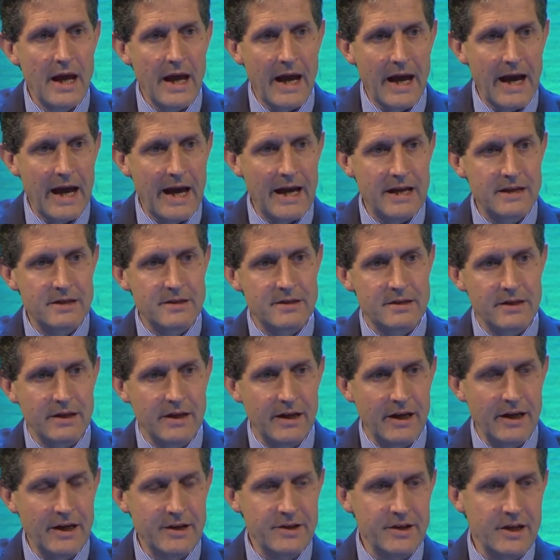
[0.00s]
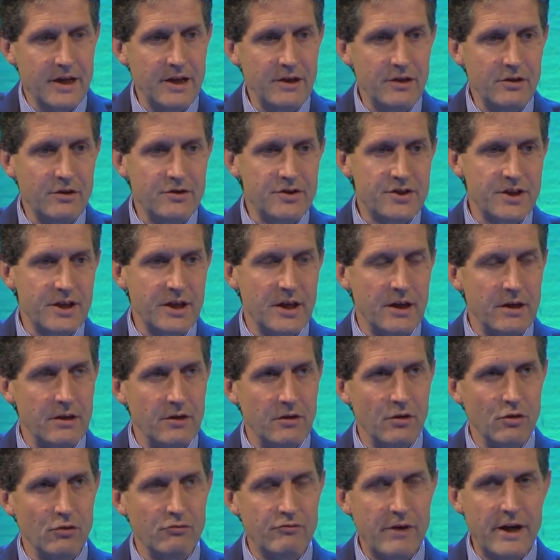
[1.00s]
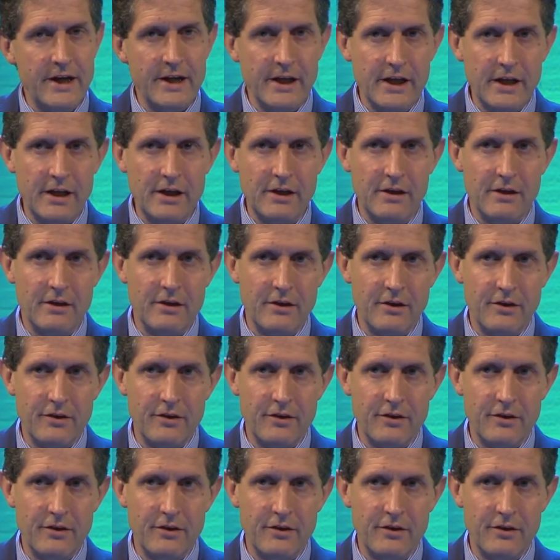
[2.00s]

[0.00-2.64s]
And here you can see already